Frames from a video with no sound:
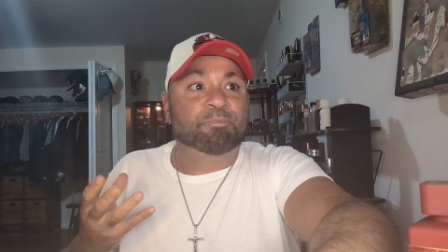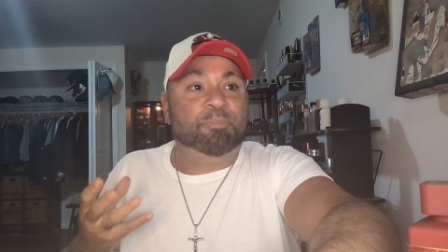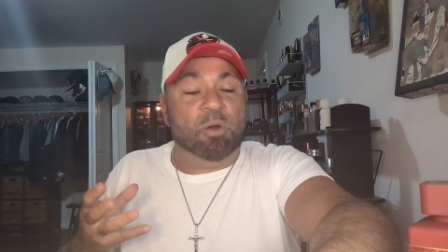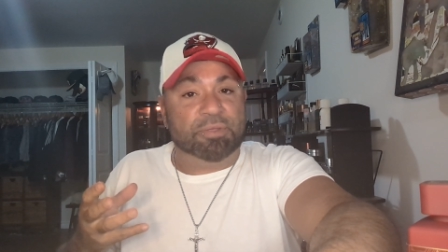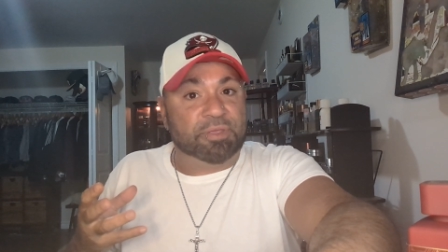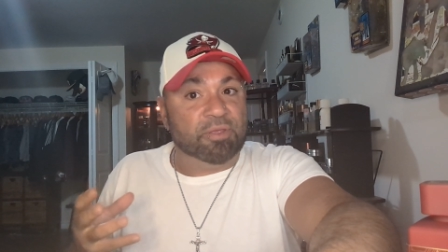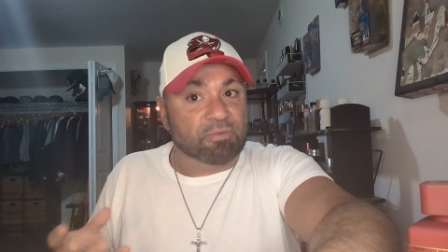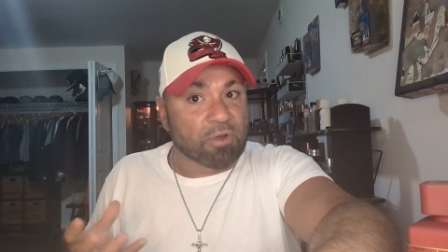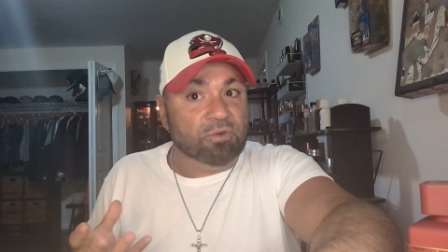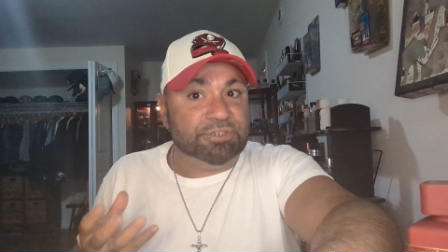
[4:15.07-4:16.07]
both to the
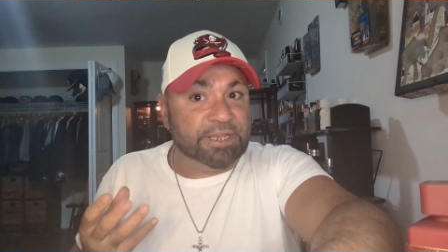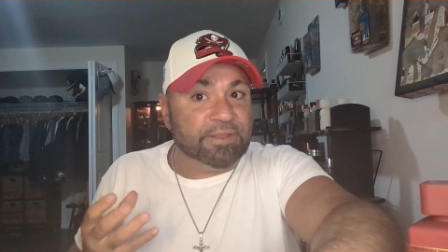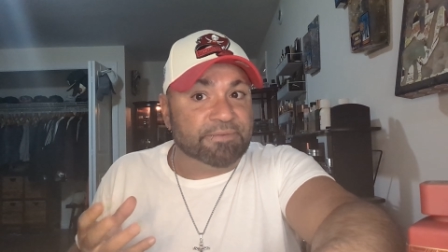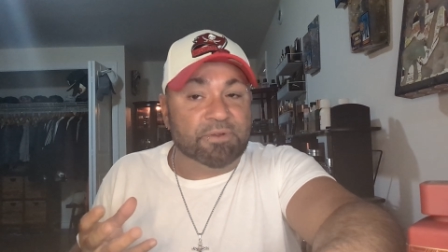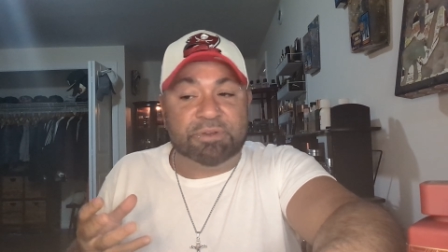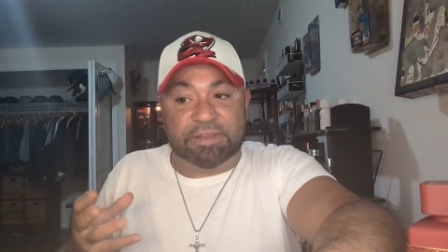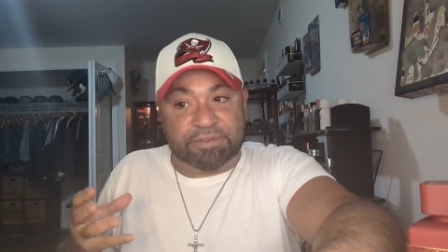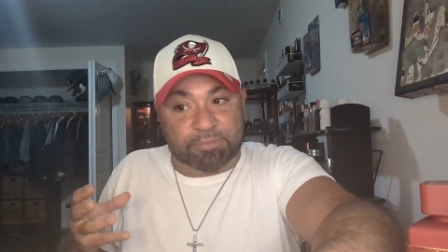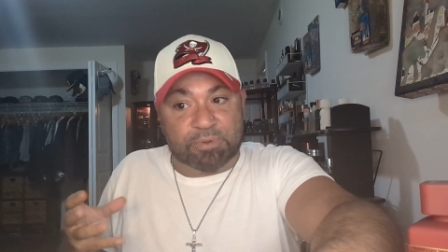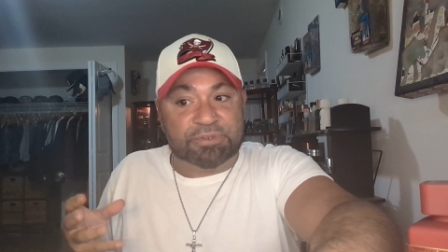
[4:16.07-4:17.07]
rose and the fruit,
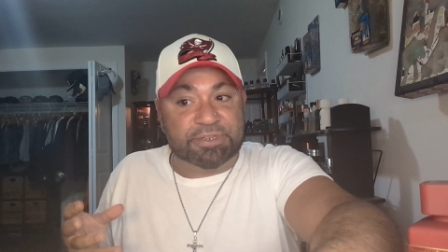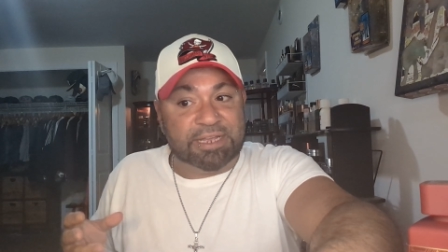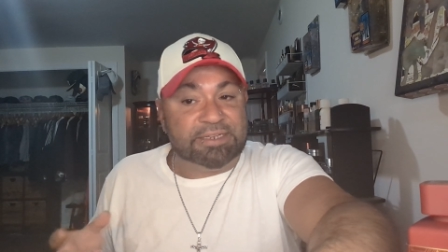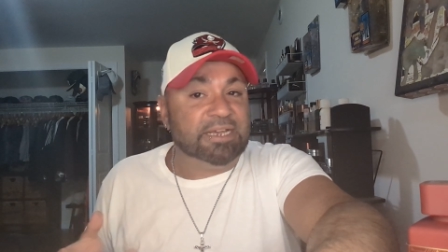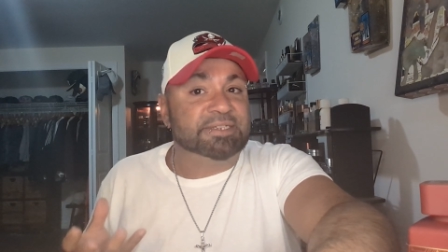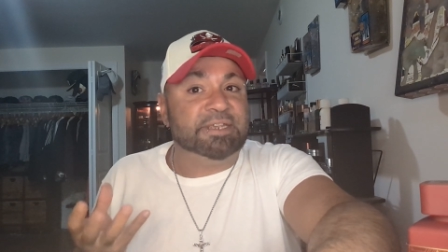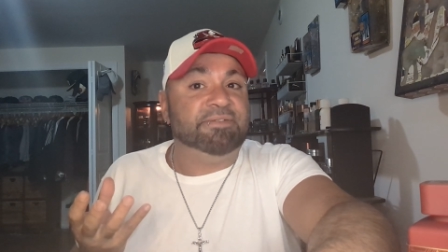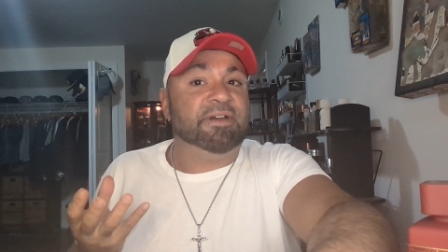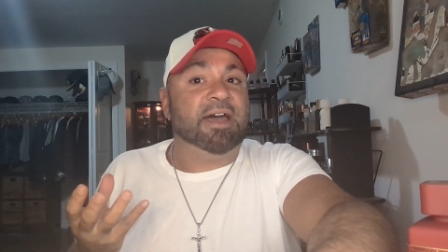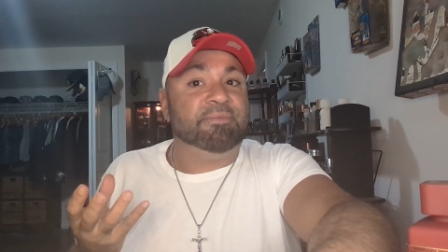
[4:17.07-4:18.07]
gives a boost to that dusty
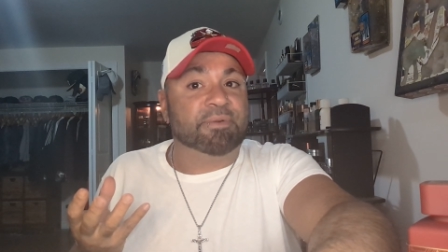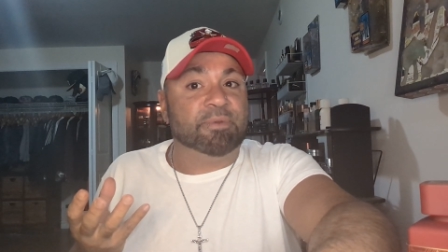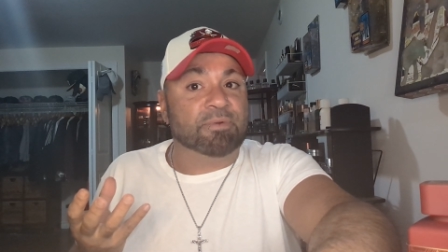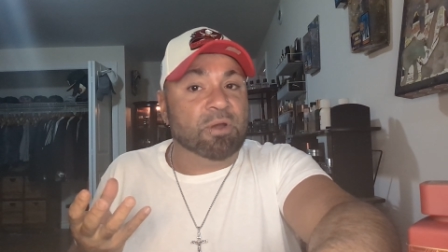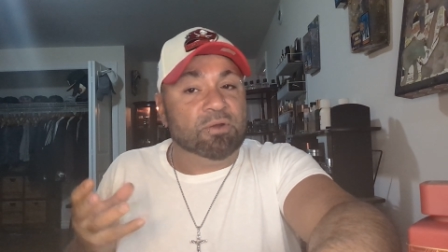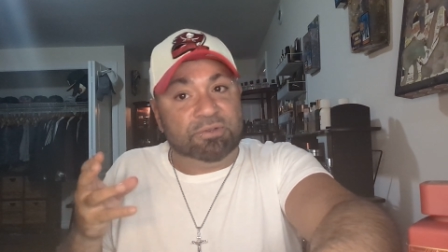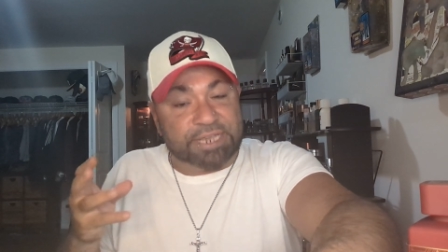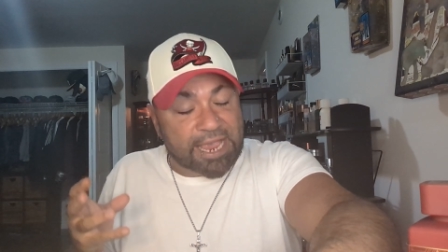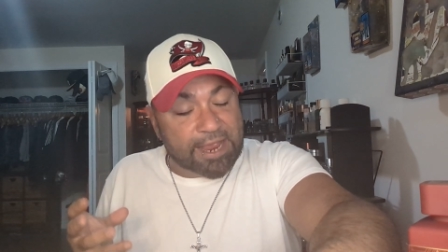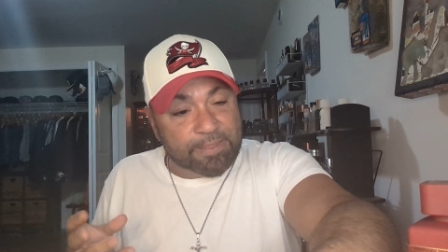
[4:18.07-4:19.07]
vibe from the rose
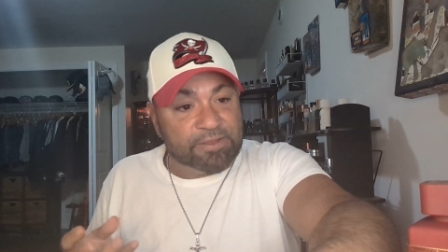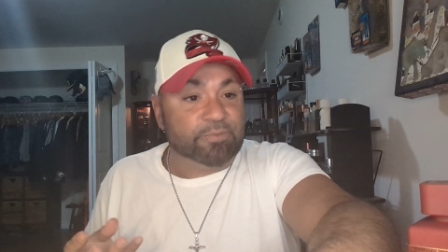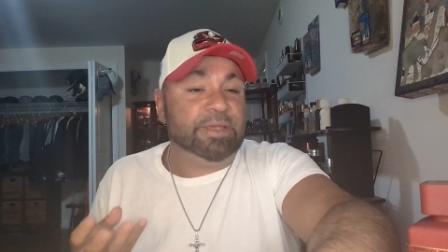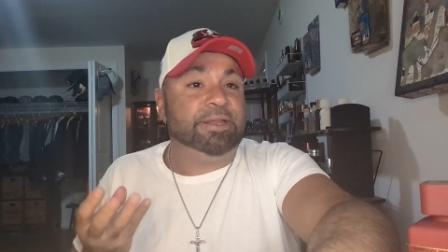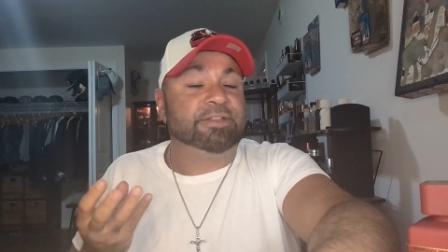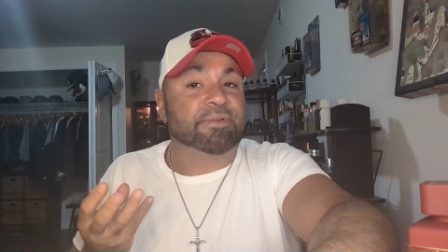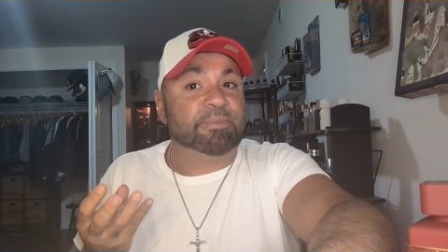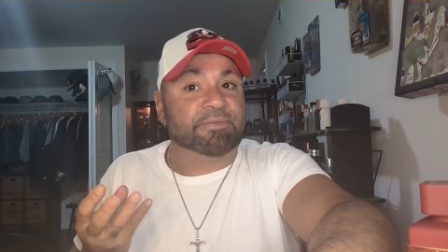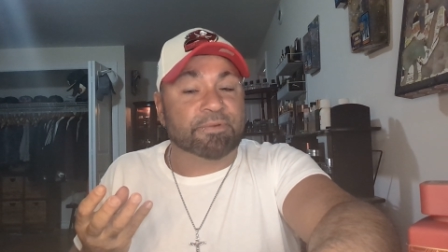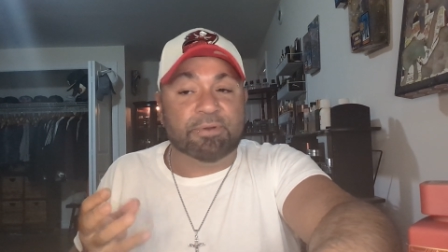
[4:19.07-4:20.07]
and the sweetness from
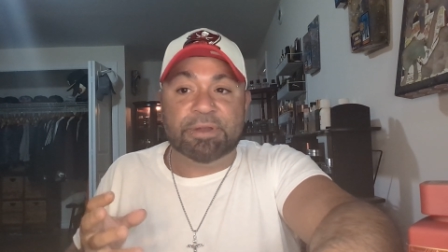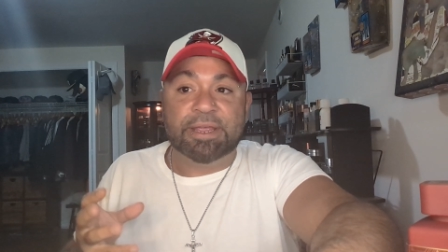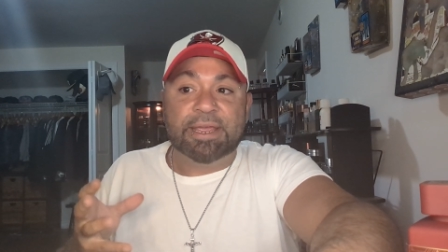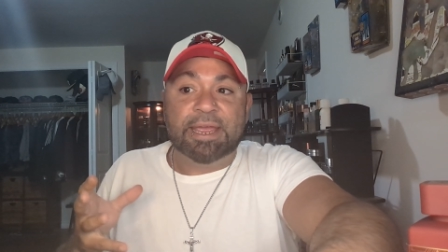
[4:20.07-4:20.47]
the fruit,